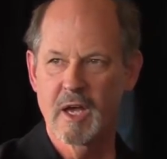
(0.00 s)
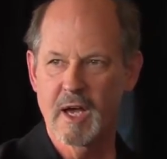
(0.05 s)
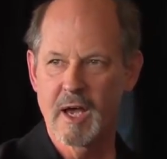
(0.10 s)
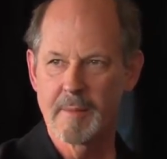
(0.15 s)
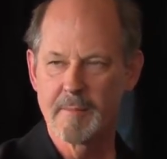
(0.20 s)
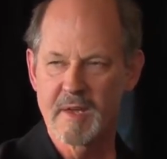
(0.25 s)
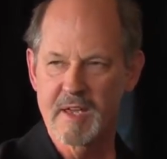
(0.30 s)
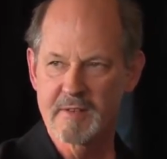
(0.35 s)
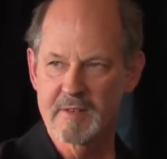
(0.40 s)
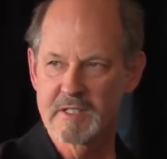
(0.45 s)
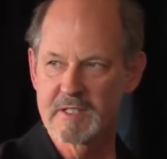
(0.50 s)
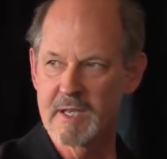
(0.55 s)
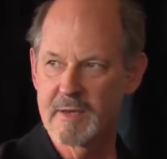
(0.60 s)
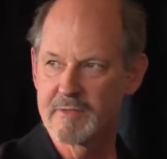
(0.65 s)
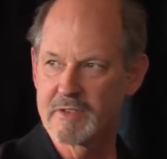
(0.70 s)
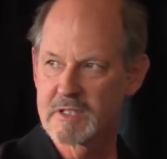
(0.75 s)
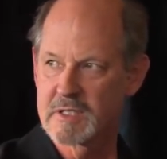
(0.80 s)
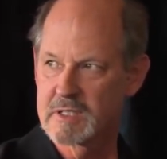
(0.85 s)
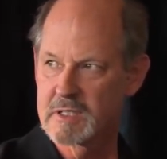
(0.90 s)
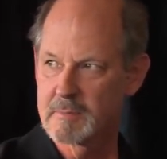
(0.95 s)
I make this
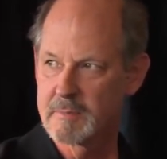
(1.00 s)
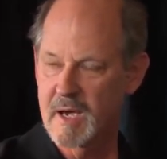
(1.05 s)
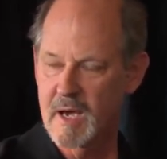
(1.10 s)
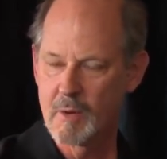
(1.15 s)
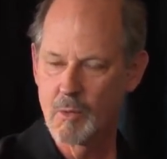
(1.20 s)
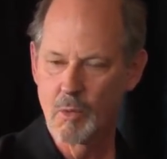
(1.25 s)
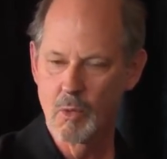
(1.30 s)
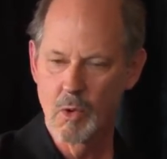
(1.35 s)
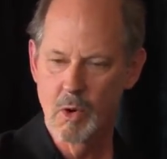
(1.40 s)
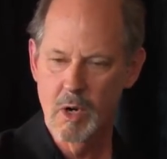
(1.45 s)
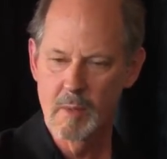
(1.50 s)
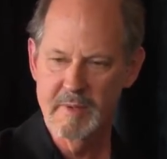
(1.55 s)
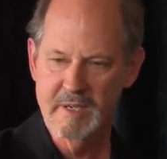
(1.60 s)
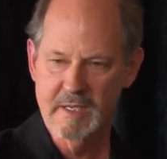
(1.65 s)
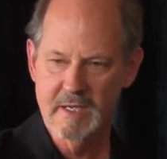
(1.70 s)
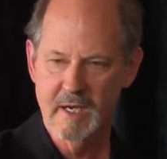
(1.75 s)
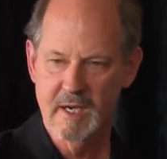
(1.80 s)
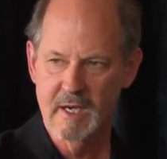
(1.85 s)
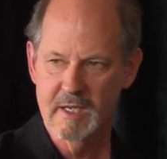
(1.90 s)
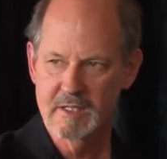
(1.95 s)
emphasis about war
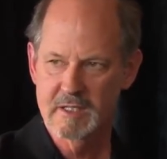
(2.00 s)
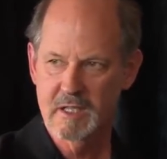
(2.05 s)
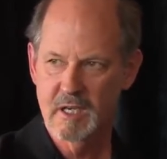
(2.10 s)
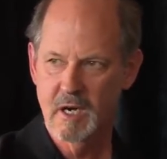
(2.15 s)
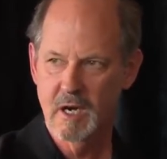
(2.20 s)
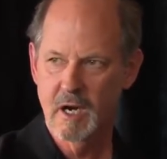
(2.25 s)
because